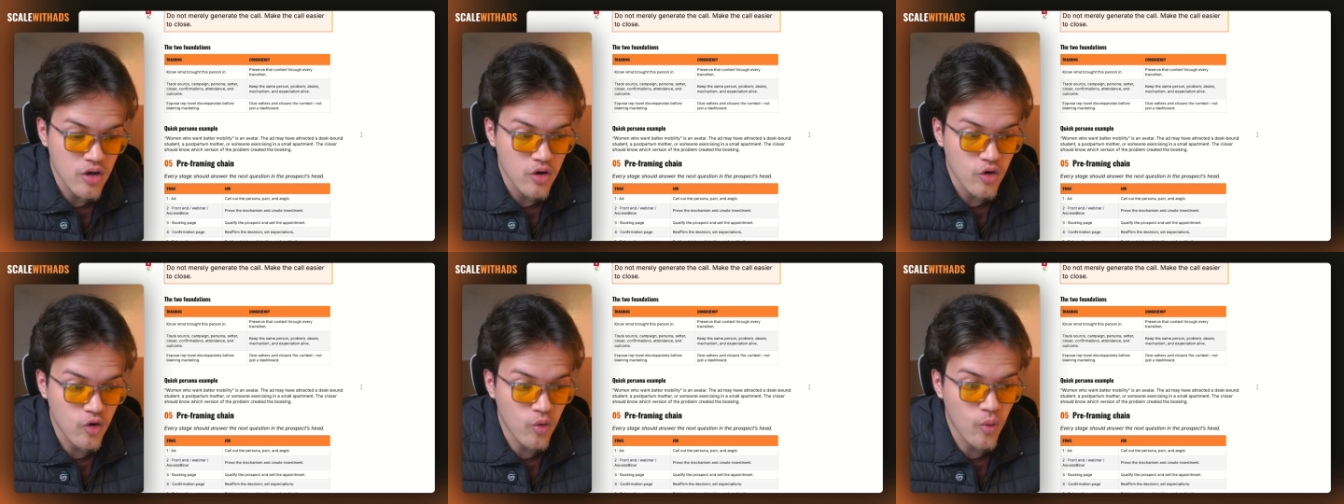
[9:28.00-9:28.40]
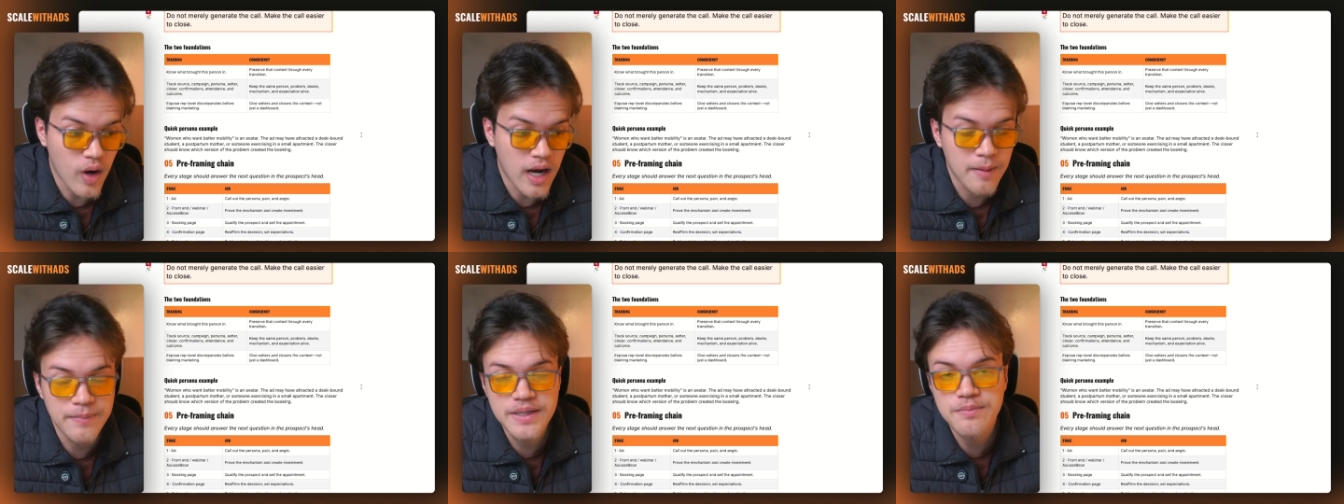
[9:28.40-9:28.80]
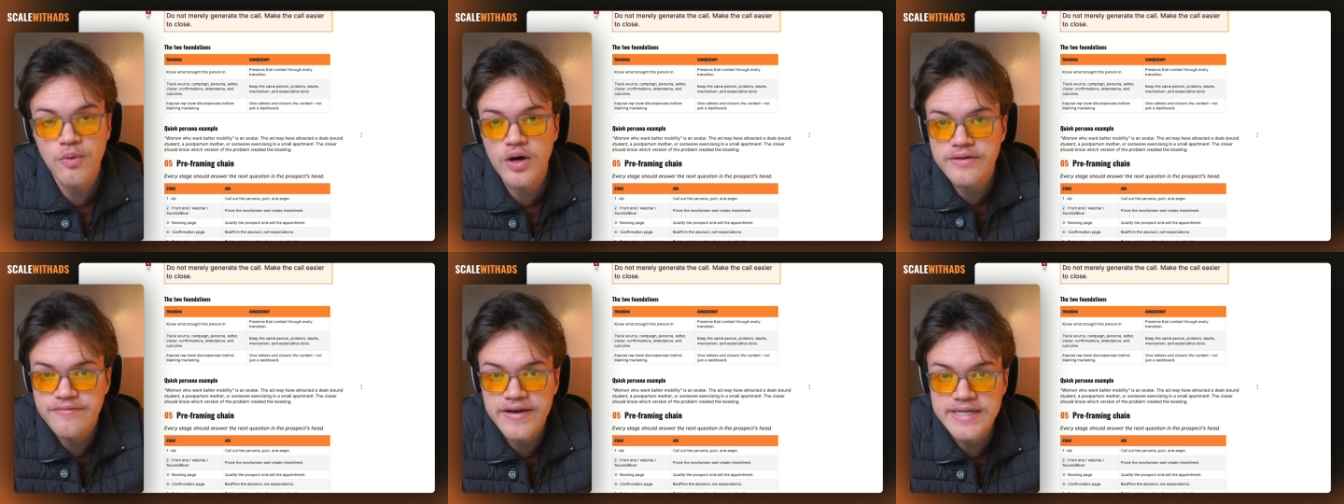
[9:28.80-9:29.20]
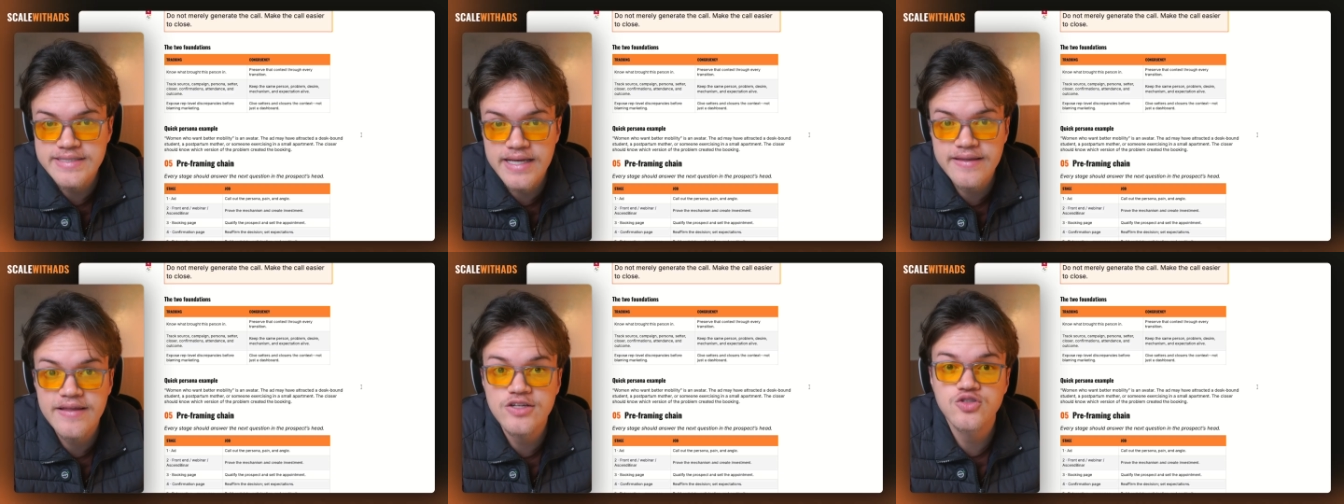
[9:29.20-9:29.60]
who are a bit more
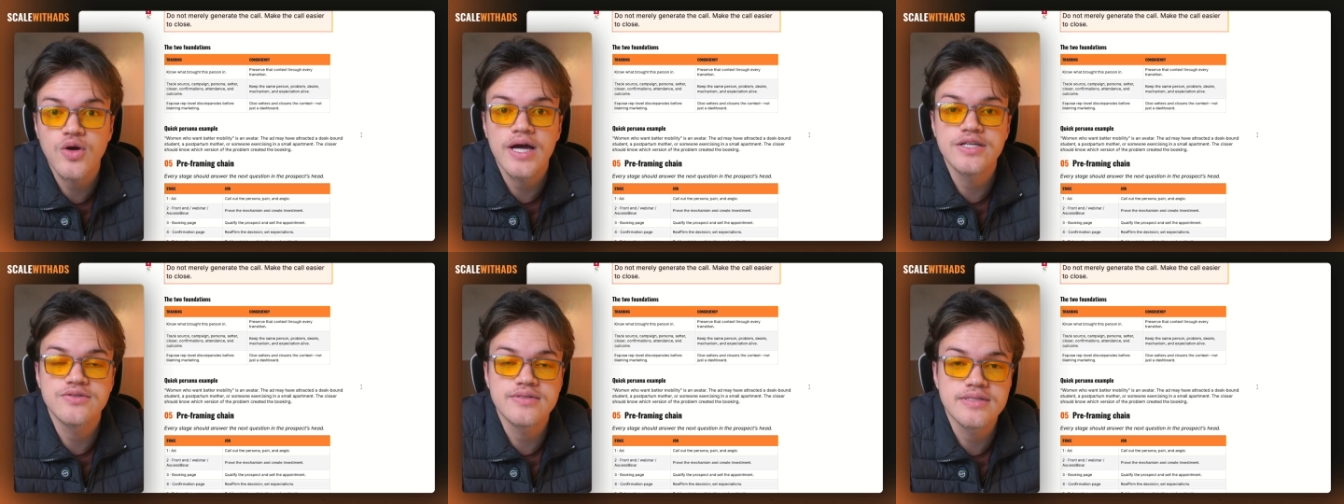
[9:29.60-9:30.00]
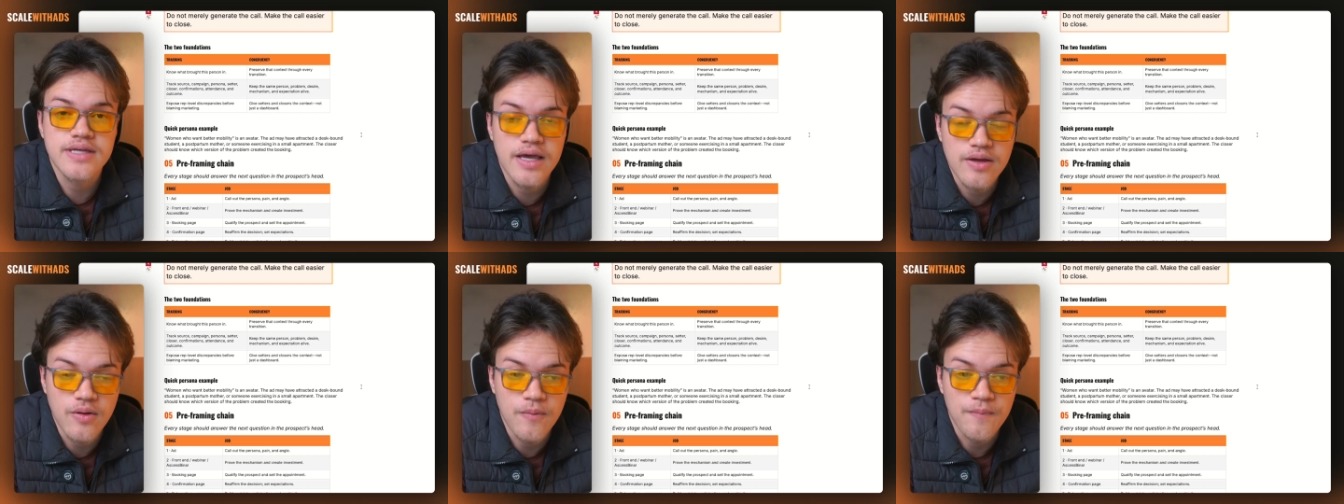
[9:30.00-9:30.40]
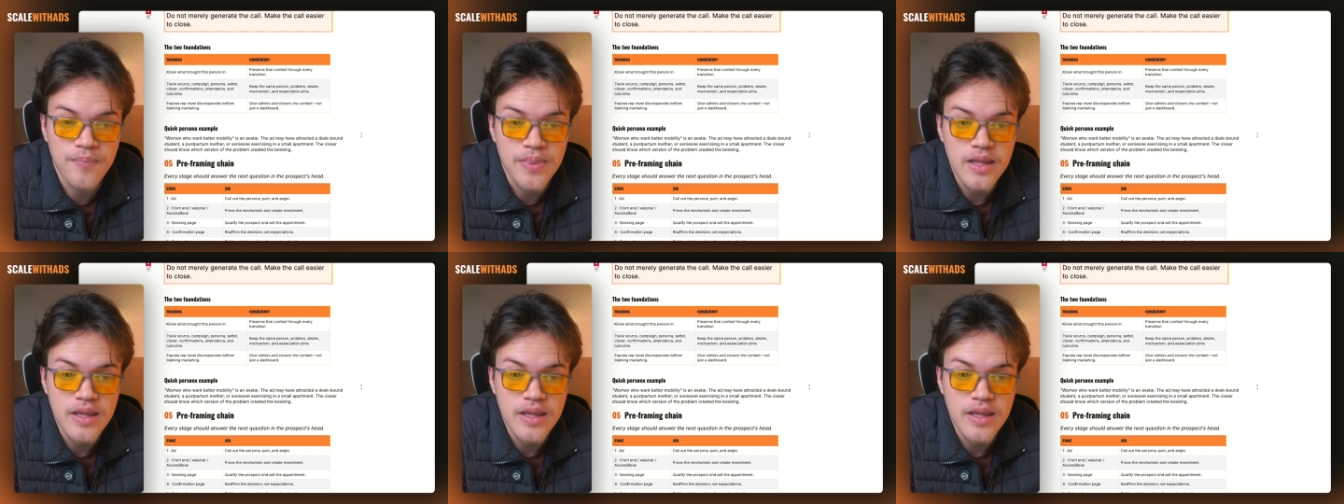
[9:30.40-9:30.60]
advanced and they try to scale.